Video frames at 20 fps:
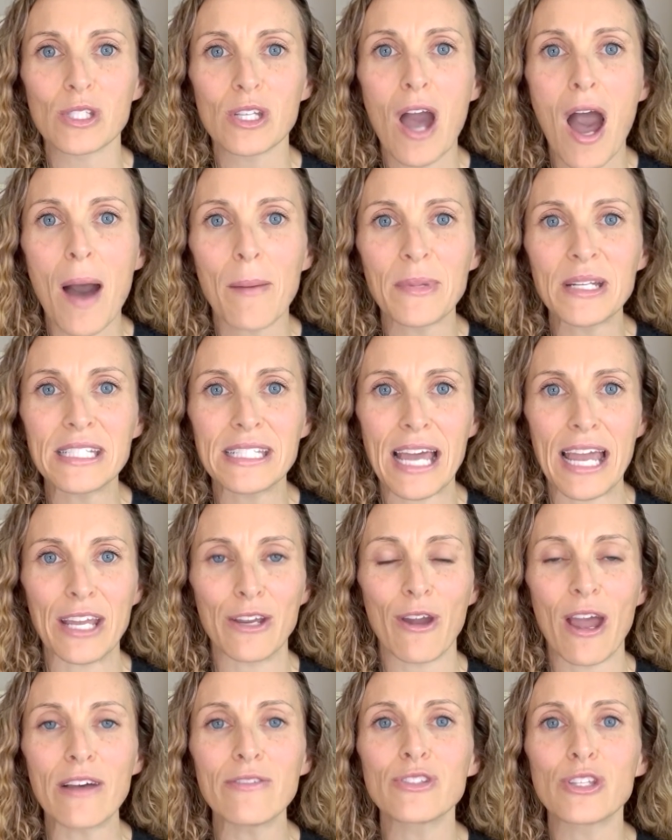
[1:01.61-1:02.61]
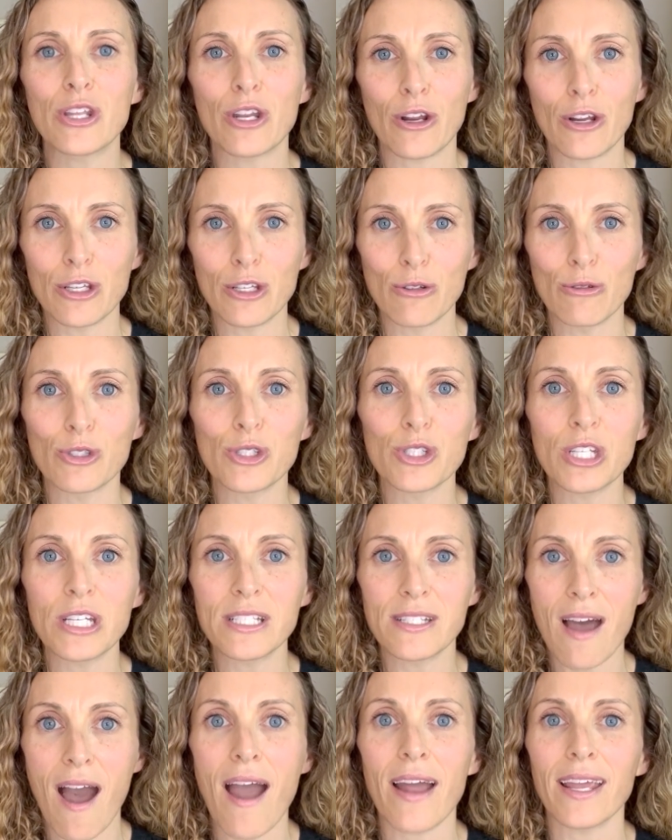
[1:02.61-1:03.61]
common digraphs that are usually
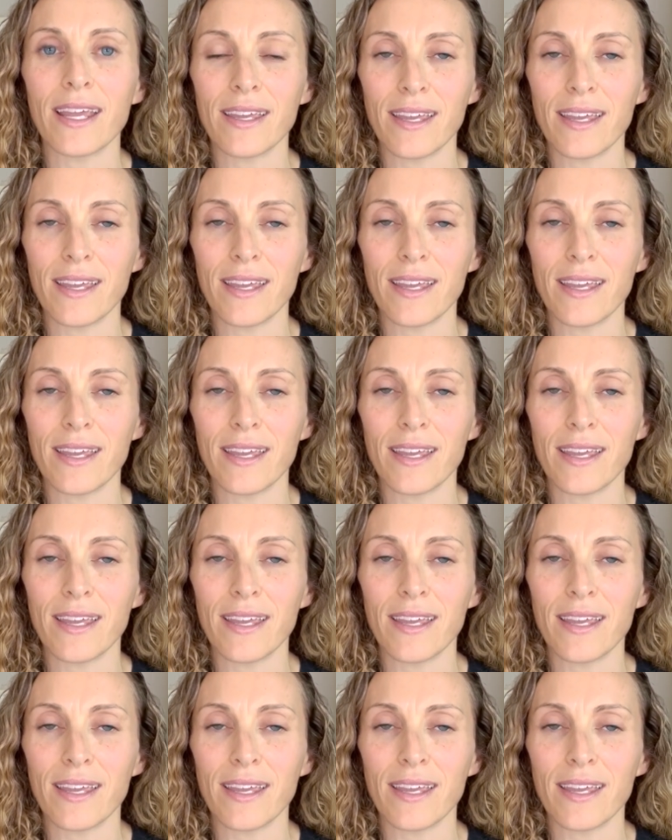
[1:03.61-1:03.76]
taught in